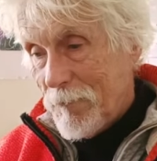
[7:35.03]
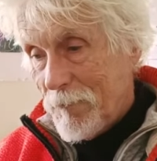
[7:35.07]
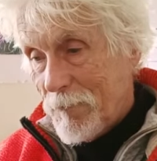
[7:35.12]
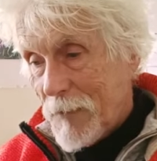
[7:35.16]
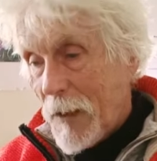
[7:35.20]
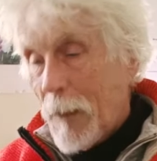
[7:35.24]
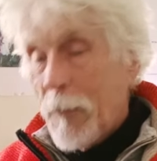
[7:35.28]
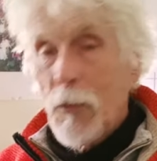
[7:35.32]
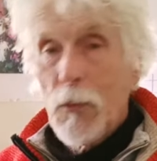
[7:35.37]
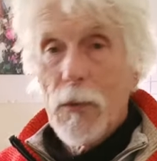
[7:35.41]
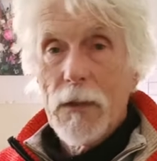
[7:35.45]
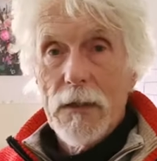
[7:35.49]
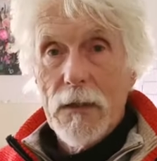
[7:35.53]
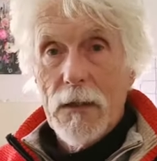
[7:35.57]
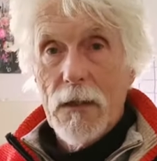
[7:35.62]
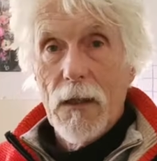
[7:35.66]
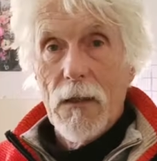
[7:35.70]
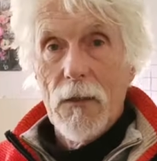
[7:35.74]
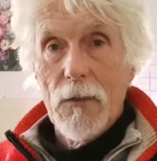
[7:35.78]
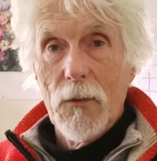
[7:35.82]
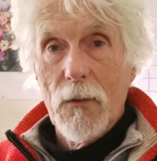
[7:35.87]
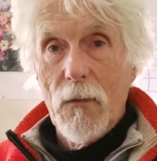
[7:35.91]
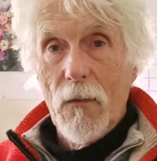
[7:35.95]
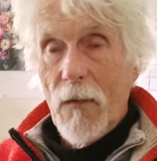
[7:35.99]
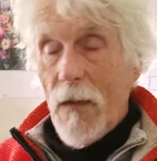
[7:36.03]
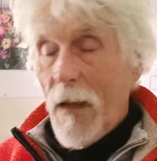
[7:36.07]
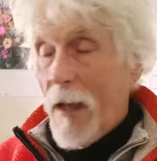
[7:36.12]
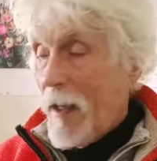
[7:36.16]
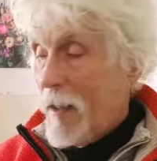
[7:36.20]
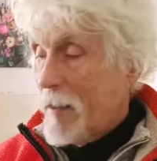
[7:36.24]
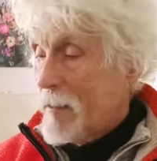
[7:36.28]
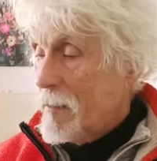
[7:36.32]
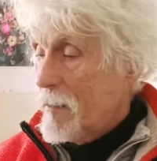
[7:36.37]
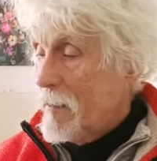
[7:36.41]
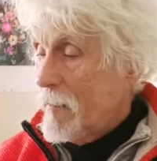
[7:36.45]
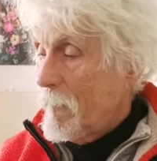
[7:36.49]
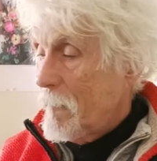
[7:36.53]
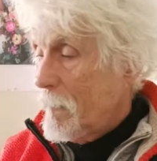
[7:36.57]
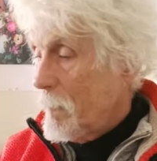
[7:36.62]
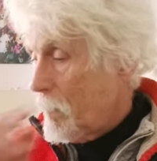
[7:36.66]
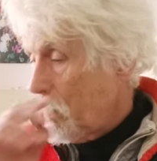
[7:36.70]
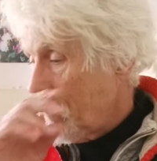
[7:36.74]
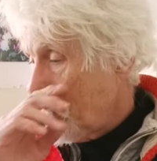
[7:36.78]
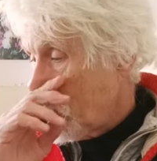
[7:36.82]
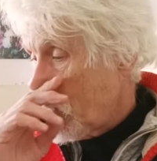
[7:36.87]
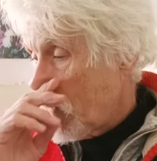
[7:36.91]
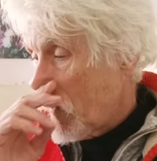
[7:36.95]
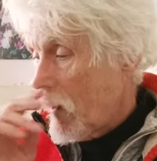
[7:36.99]
a couple of weeks ago that
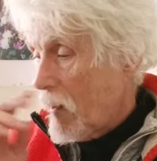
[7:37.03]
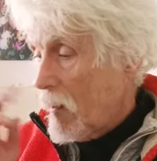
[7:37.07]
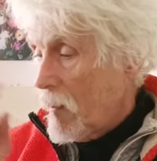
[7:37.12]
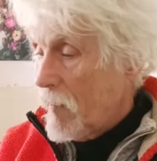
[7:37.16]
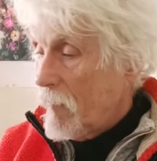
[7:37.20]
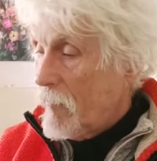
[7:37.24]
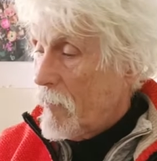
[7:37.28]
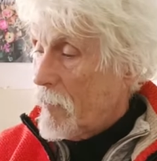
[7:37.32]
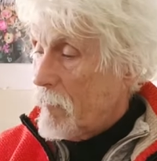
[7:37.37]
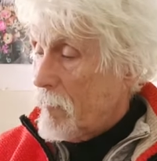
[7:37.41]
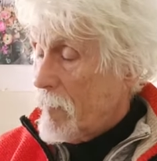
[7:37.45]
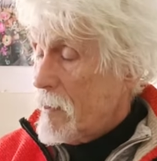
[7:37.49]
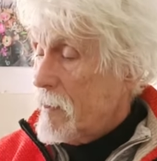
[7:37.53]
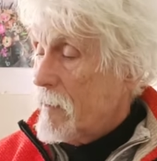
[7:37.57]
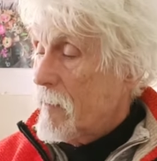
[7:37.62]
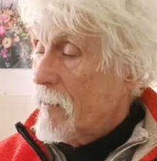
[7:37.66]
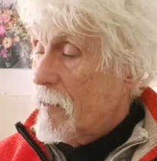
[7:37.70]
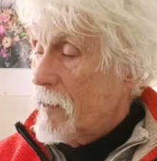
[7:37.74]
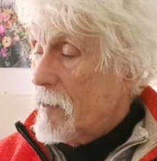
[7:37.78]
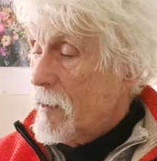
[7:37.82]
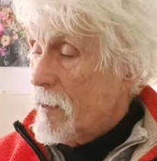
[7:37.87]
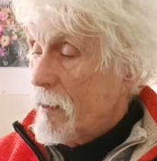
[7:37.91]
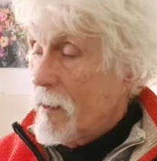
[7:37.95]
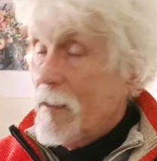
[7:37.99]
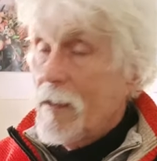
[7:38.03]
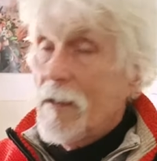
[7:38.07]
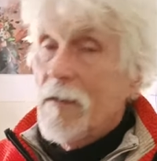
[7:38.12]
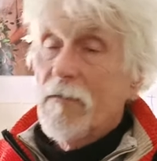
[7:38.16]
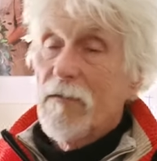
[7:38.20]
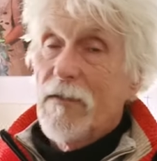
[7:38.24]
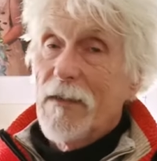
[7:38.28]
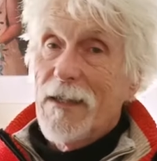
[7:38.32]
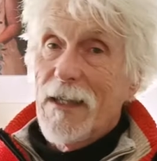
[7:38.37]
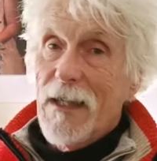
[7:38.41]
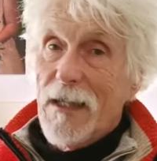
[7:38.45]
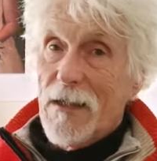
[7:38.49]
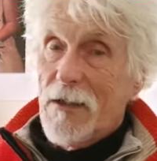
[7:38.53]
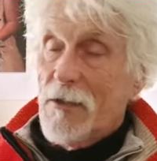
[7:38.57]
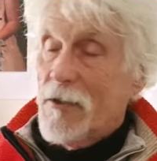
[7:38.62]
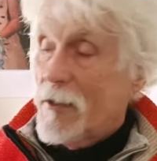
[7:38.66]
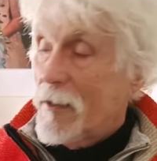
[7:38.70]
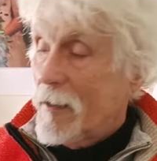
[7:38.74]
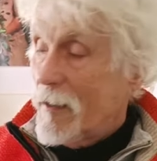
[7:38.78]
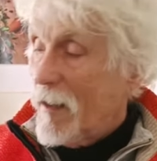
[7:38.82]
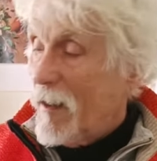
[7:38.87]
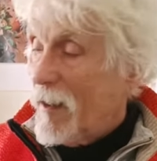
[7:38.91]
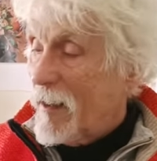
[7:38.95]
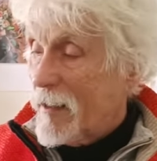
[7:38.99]
for the rest of this year and for next
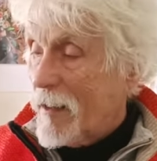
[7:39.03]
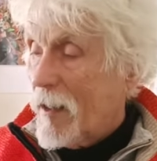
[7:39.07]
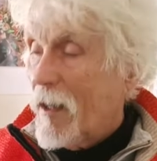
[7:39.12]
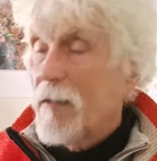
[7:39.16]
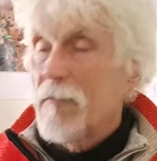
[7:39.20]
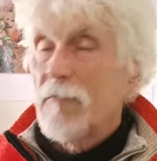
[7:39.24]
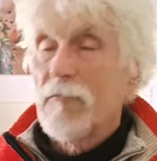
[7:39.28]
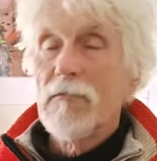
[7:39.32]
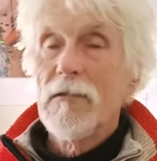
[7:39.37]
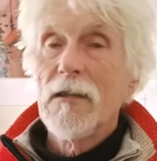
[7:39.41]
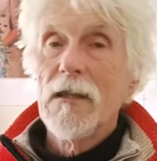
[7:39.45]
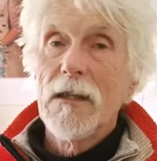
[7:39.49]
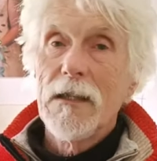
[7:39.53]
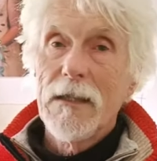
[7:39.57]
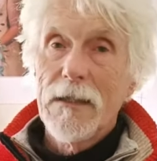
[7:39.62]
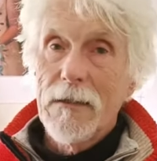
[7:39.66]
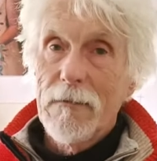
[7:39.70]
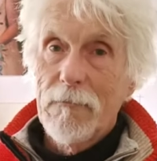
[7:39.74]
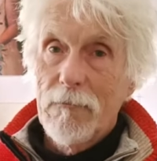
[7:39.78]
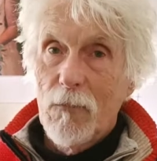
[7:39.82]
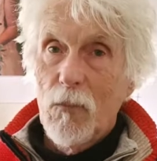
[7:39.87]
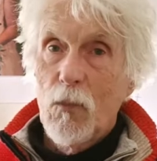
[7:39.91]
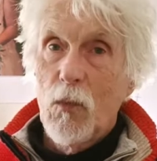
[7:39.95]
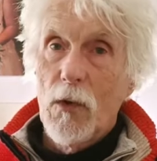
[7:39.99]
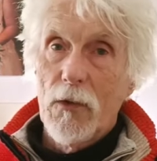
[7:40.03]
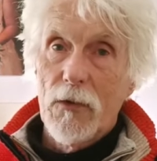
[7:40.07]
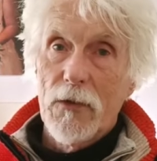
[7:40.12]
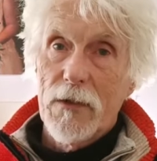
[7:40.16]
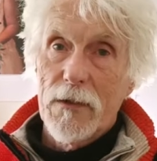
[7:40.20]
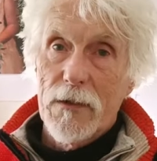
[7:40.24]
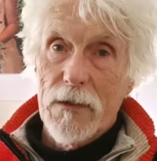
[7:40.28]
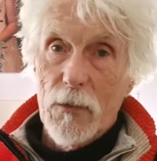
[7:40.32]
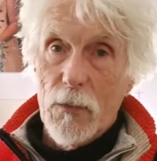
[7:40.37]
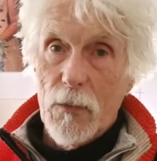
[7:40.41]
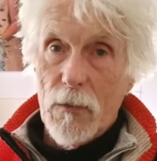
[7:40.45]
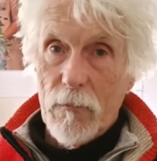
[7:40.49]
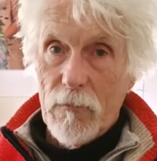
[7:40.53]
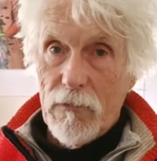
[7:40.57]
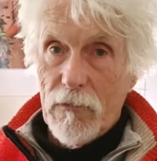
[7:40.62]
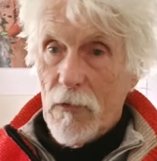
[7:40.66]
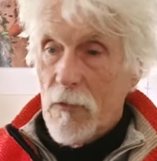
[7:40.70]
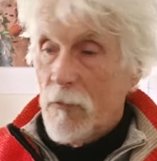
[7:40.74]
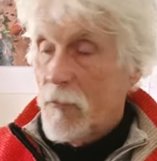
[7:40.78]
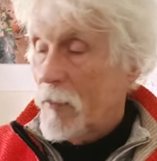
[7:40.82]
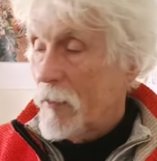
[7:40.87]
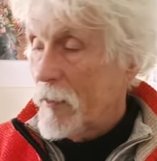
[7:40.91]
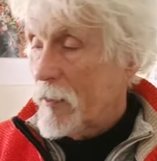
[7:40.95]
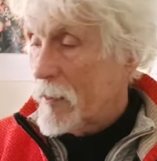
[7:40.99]
year, I really wanted to
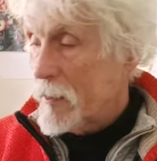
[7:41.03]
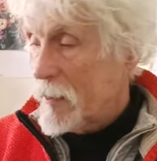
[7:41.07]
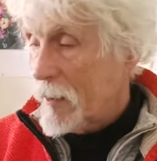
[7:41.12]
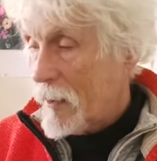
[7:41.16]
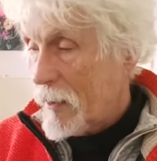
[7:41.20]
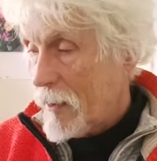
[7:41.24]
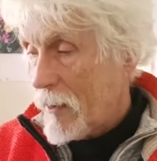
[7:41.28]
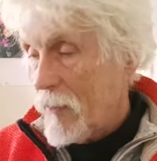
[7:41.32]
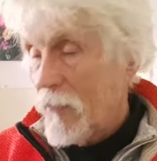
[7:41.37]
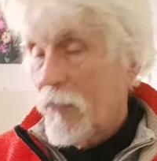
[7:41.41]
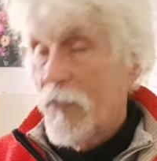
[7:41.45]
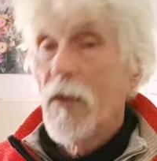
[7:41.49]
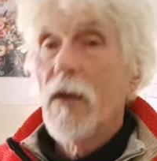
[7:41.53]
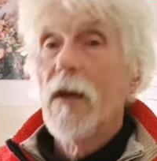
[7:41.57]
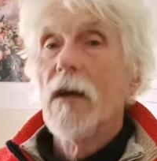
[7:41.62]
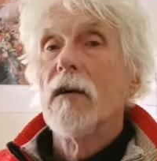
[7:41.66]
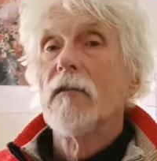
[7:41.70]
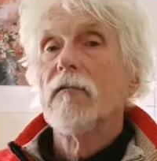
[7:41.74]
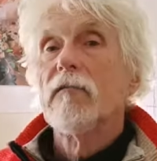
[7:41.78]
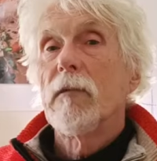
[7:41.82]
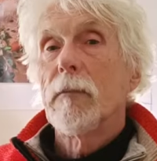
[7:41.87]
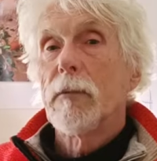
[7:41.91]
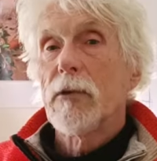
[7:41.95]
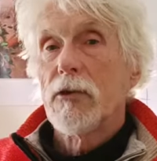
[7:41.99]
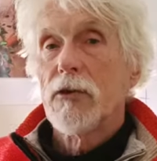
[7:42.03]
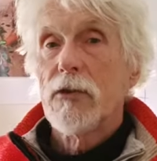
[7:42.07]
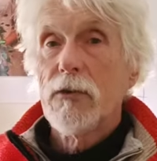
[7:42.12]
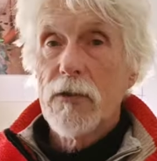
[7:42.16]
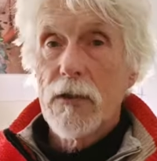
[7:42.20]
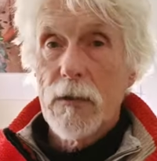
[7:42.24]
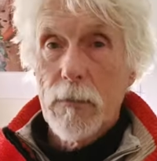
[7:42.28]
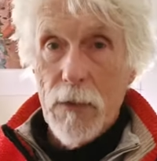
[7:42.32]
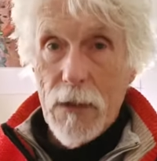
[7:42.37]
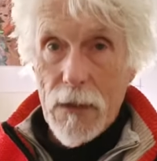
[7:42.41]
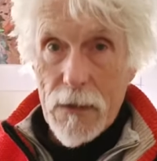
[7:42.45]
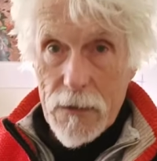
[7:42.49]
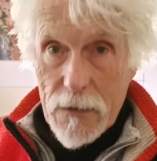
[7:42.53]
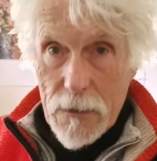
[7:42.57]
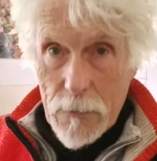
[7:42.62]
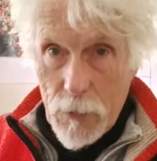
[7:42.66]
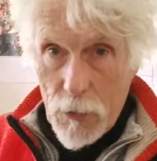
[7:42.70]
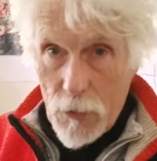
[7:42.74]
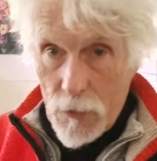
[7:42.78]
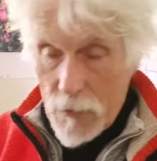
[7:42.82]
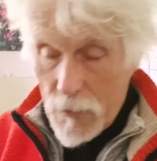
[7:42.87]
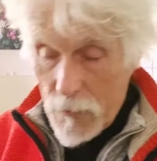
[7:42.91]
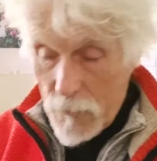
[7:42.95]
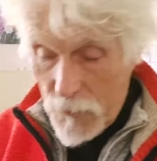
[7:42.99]
improve on the ZF from its usability
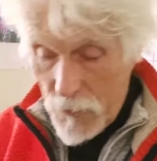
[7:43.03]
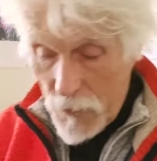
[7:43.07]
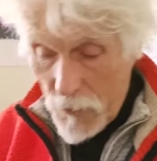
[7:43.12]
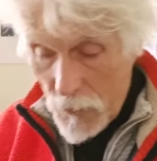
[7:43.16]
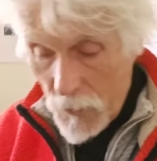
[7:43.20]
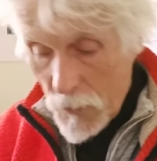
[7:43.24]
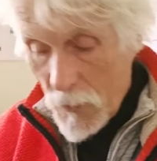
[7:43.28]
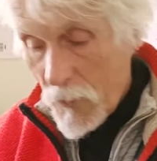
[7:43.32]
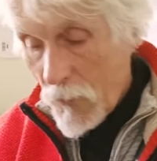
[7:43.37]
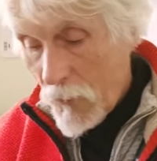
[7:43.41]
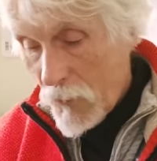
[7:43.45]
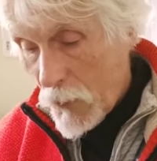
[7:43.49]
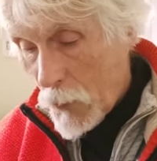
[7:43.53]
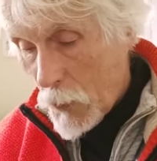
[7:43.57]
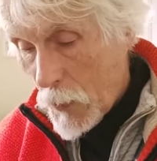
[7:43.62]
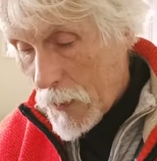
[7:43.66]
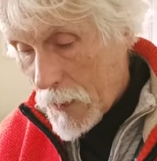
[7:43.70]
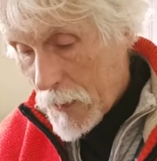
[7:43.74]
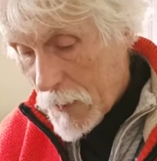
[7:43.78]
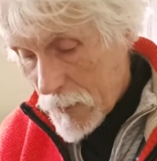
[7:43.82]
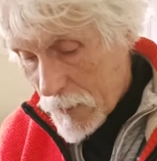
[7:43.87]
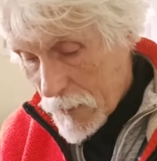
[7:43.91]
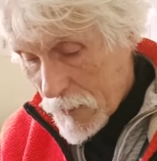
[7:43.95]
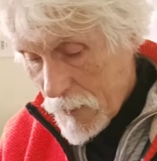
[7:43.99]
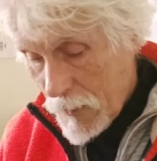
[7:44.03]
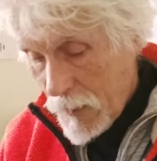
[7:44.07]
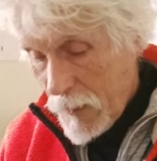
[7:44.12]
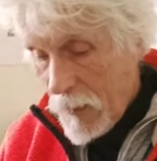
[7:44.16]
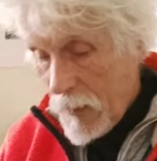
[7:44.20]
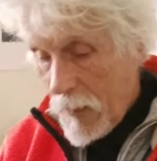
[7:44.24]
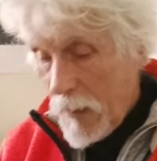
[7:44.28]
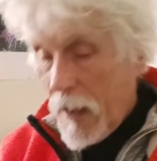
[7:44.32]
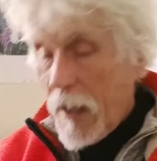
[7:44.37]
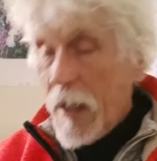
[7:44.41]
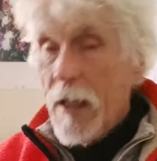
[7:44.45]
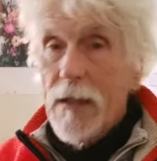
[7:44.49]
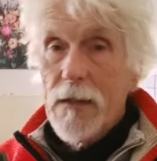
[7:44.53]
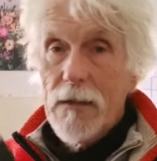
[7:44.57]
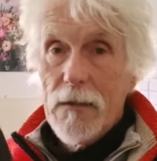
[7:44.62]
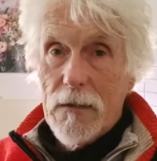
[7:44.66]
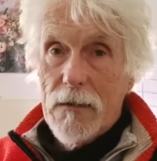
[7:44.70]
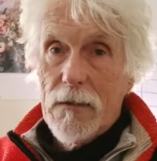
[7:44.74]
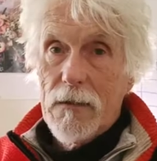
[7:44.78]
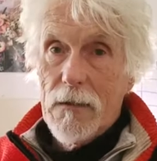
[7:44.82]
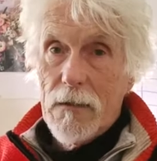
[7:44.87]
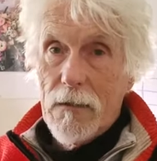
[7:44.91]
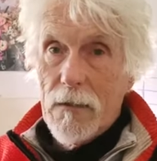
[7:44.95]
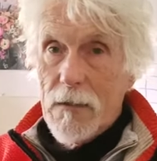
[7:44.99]
point of view for weddings,
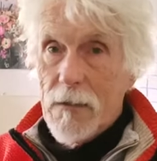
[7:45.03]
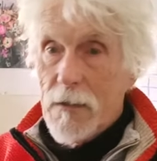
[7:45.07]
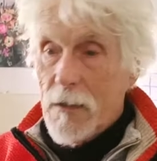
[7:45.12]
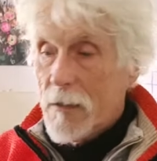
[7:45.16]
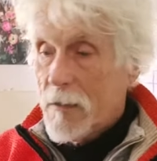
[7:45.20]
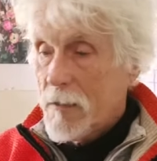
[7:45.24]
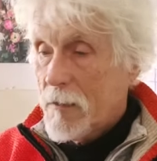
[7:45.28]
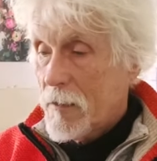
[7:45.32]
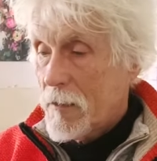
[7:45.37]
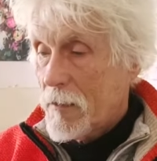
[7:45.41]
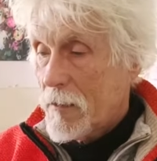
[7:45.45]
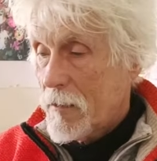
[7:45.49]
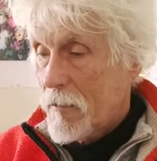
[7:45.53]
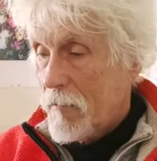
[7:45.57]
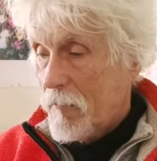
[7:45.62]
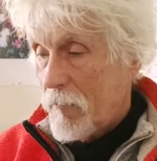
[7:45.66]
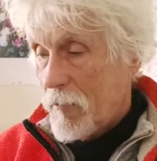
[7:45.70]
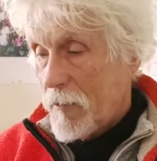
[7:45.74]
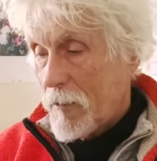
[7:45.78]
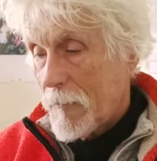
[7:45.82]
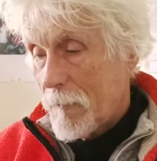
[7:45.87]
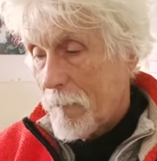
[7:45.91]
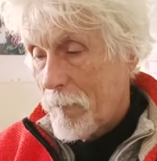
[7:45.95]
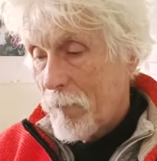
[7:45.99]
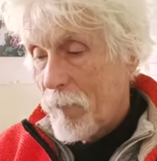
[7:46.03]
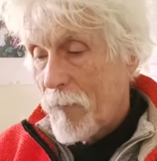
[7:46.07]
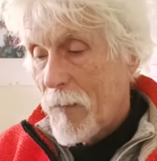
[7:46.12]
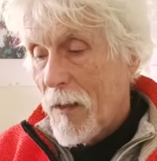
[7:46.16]
hence the Z6iii.